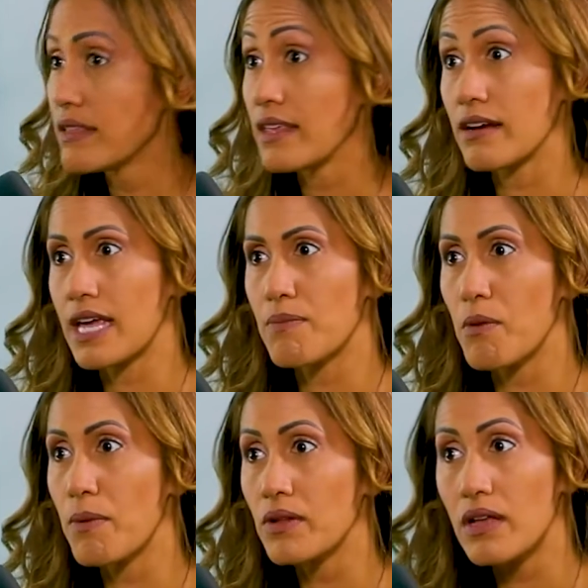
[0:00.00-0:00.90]
They're
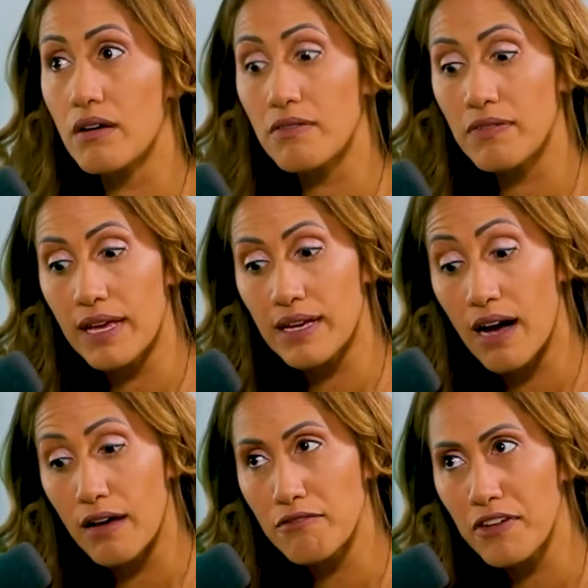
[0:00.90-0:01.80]
capable of like
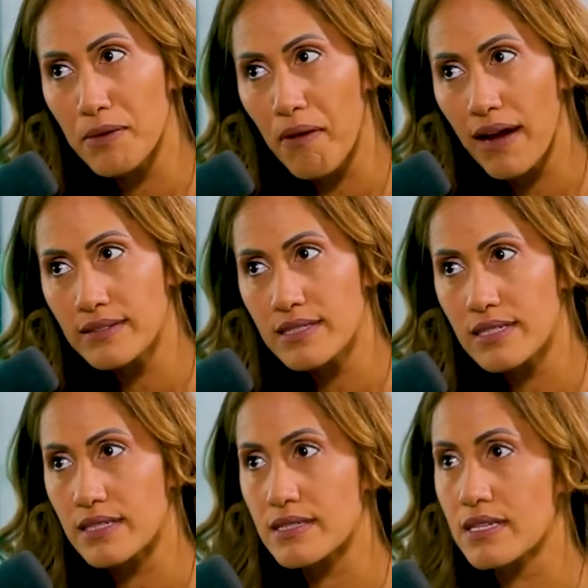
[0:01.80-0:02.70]
unfair practices.